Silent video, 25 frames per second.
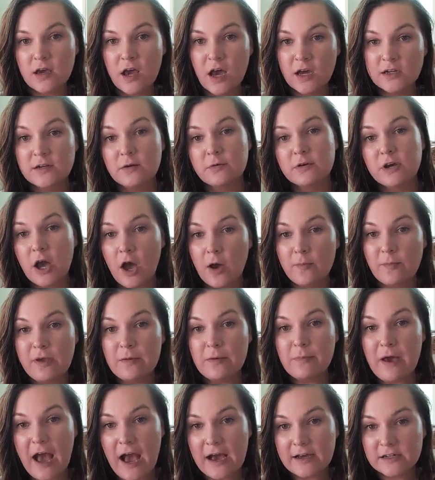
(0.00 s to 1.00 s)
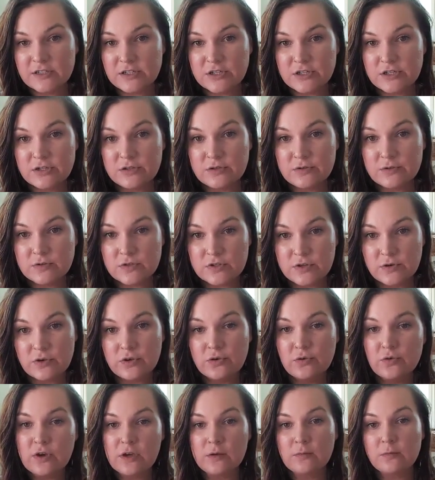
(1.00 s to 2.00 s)
con- coming back to you so
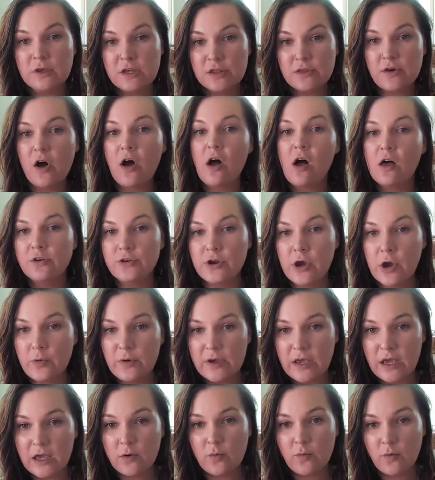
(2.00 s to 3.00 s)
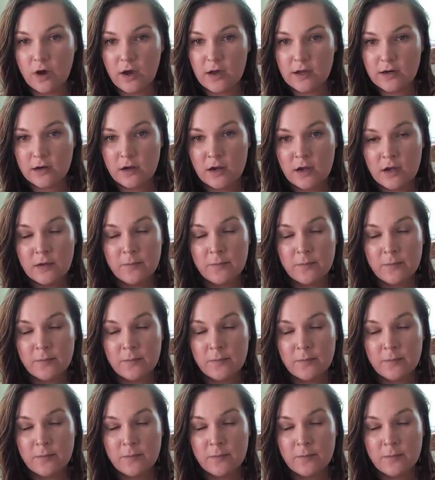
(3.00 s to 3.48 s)
you can be the all knowing one.